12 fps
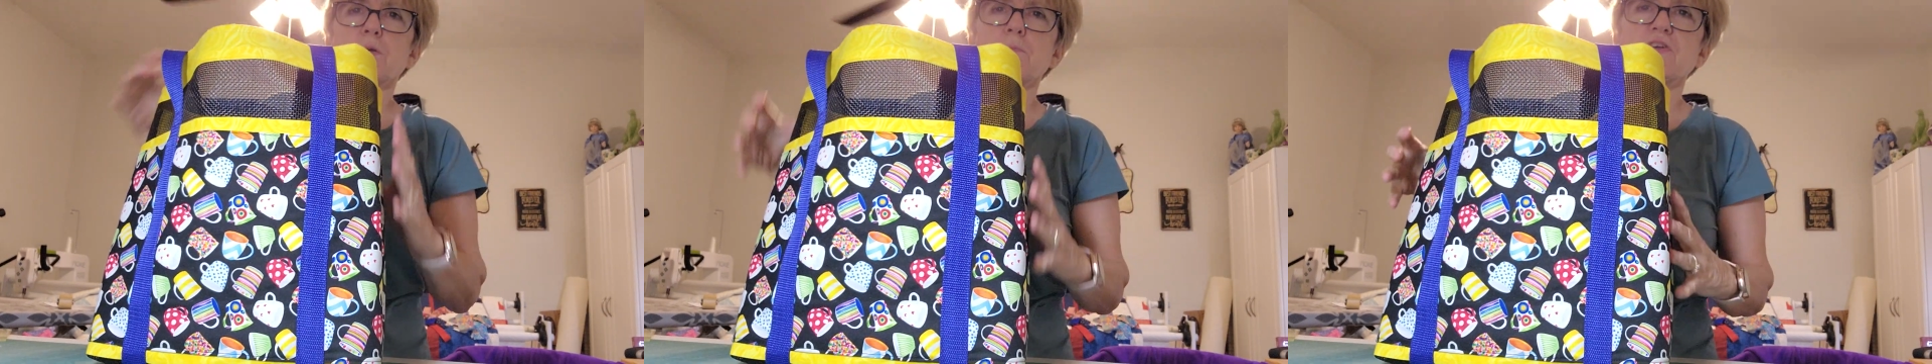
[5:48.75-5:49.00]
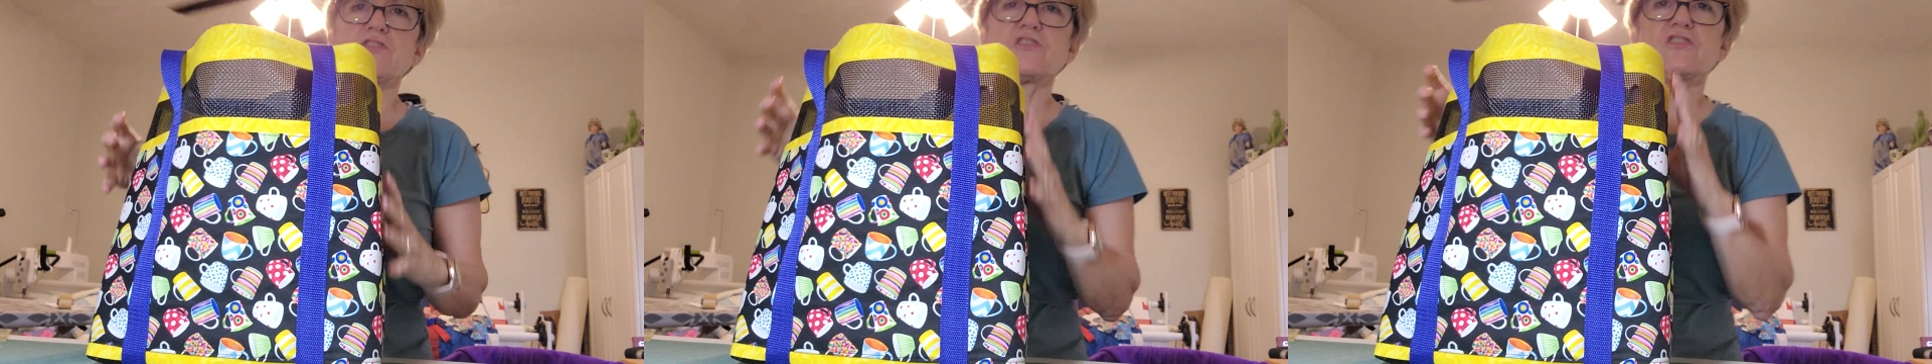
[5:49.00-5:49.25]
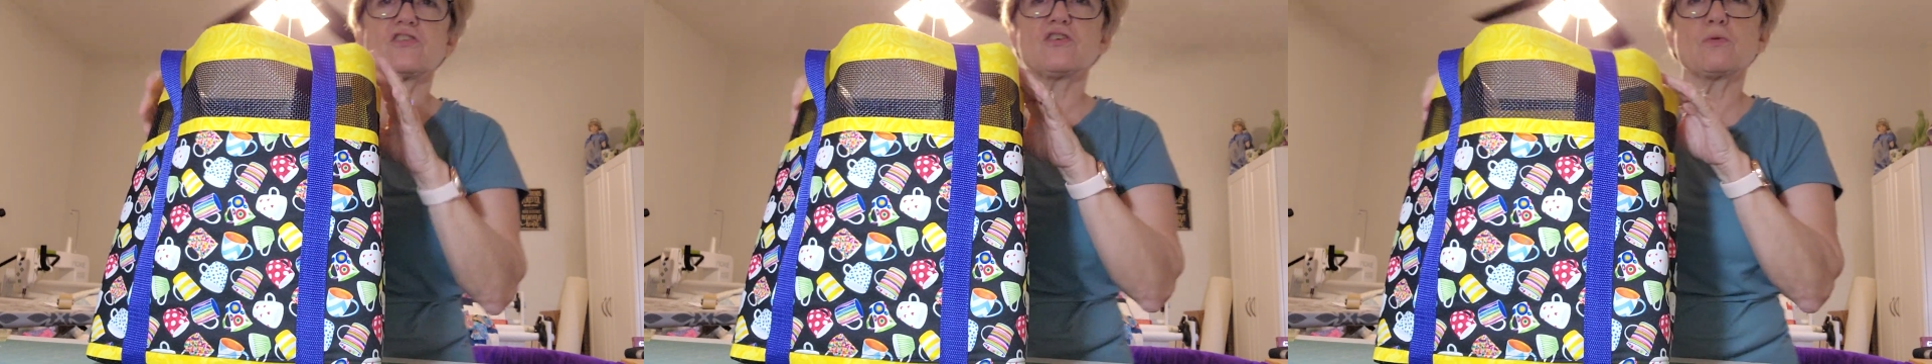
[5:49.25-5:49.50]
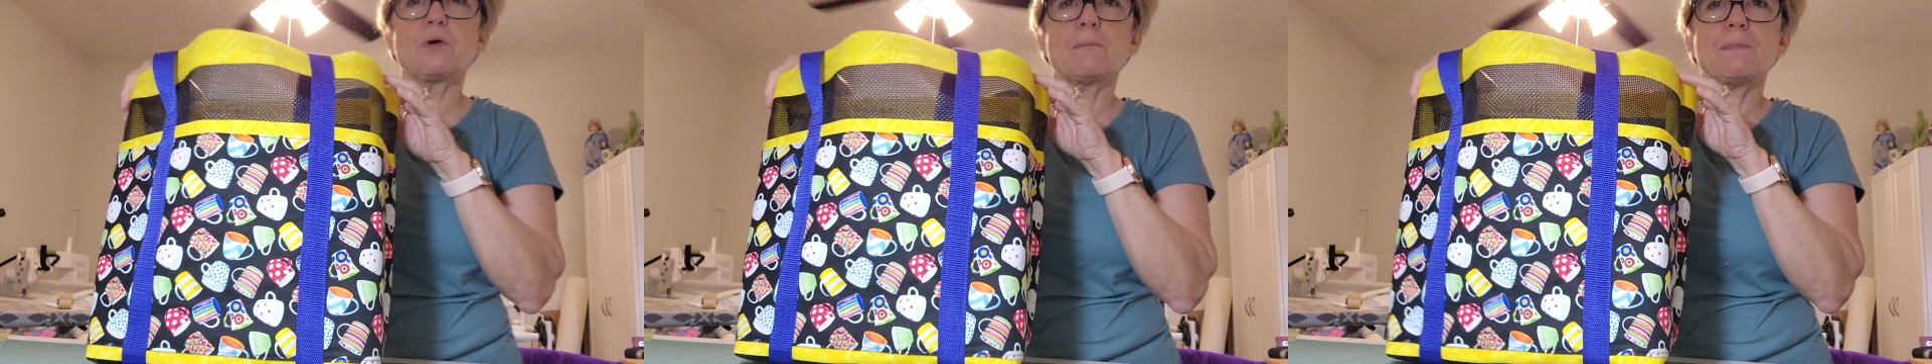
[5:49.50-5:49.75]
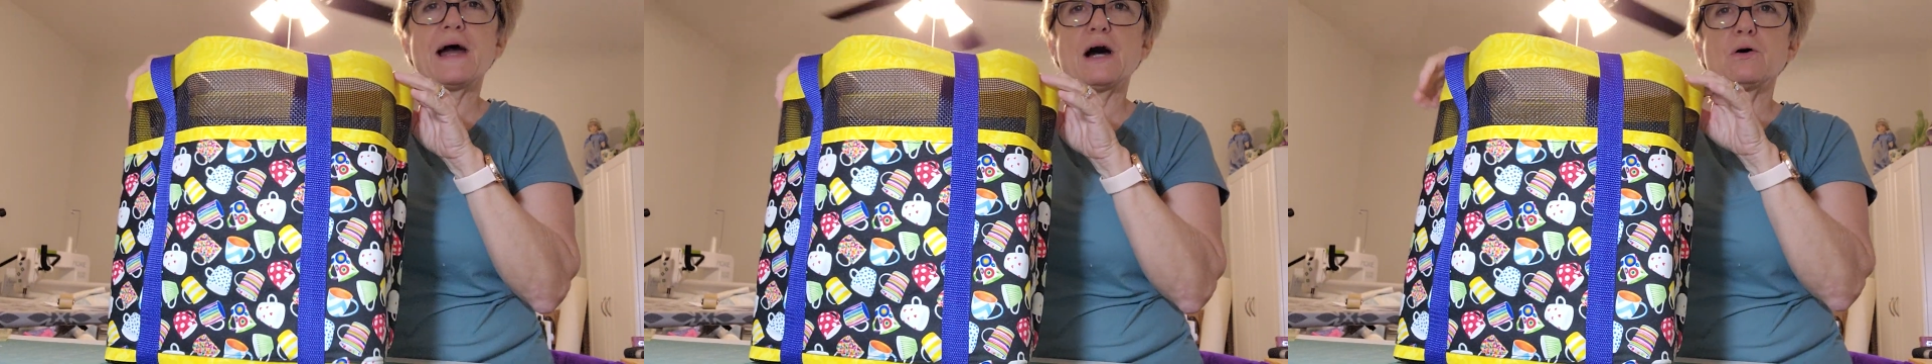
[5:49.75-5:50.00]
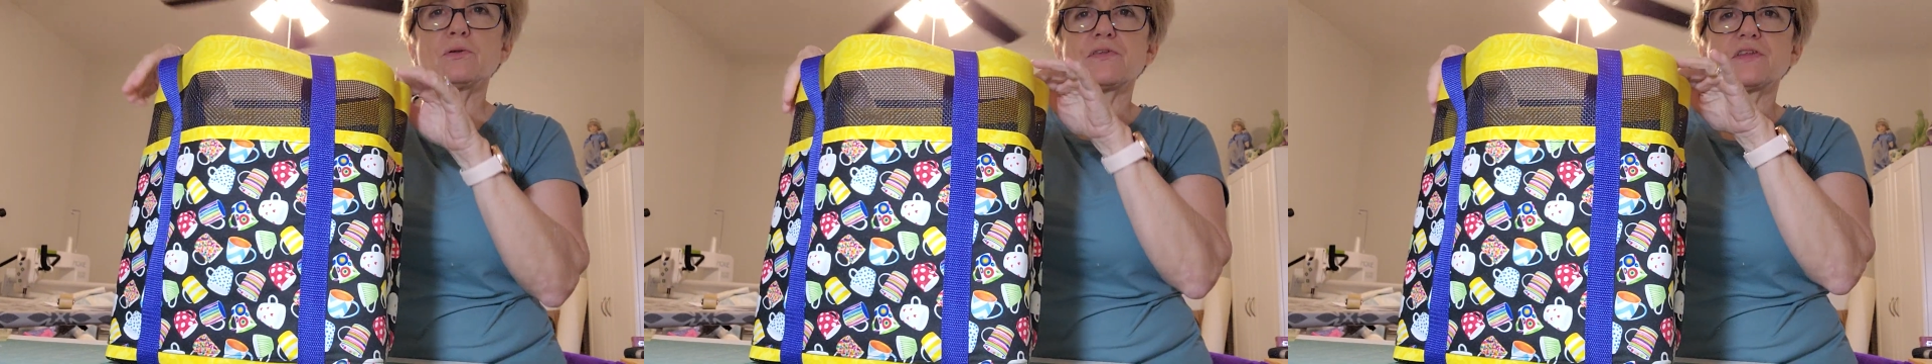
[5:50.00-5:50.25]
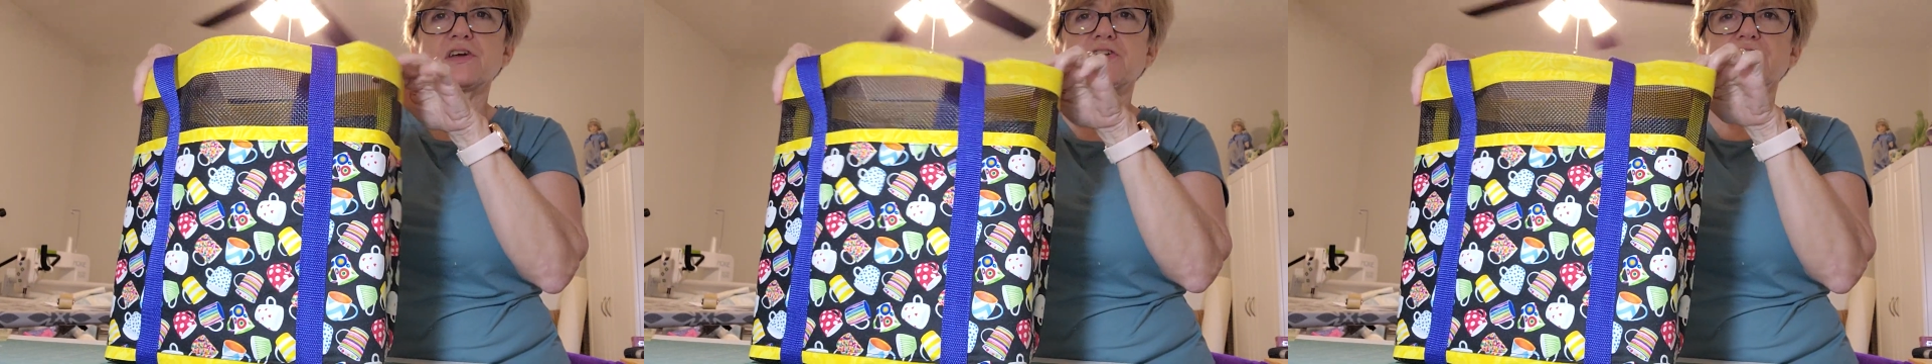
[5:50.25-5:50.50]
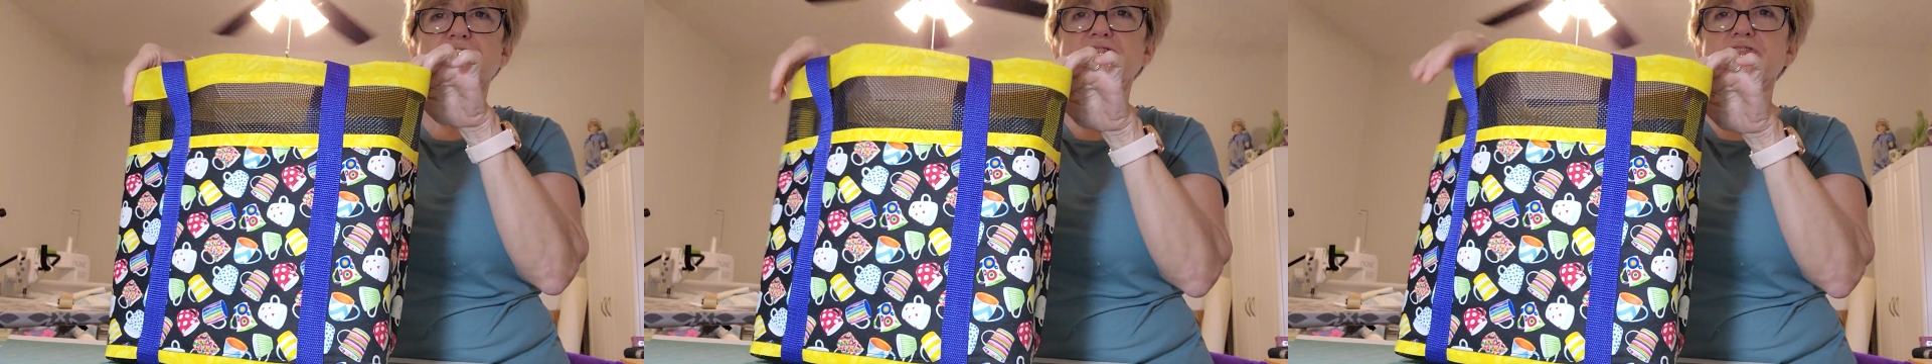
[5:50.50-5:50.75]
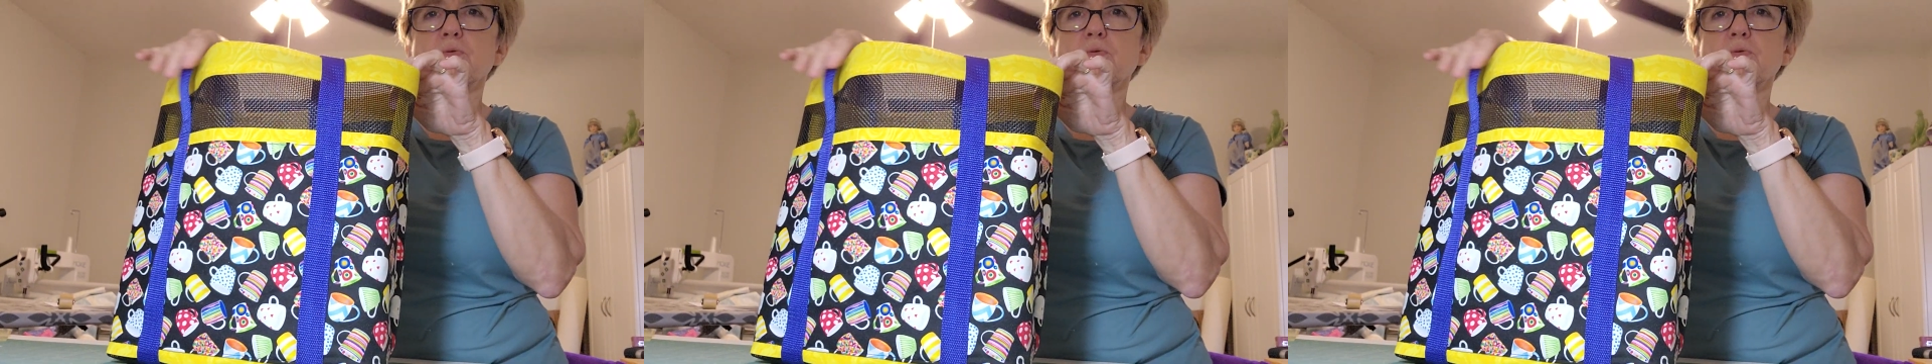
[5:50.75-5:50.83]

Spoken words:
to mention to you about these,